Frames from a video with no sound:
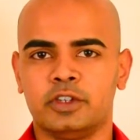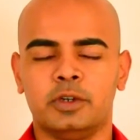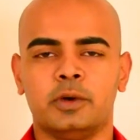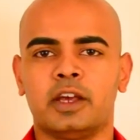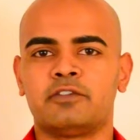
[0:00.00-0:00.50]
You
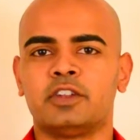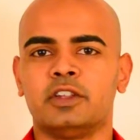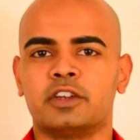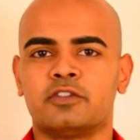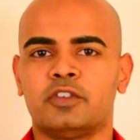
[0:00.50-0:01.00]
don't have to
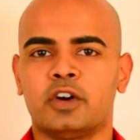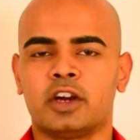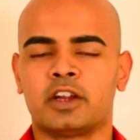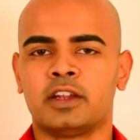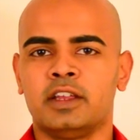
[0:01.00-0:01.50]
look
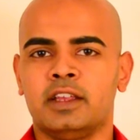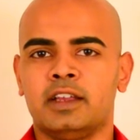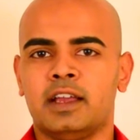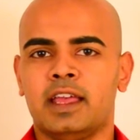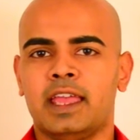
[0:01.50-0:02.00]
far,
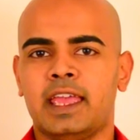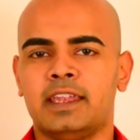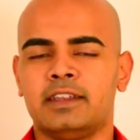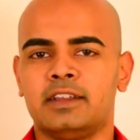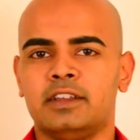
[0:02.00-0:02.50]

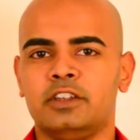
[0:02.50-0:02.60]
and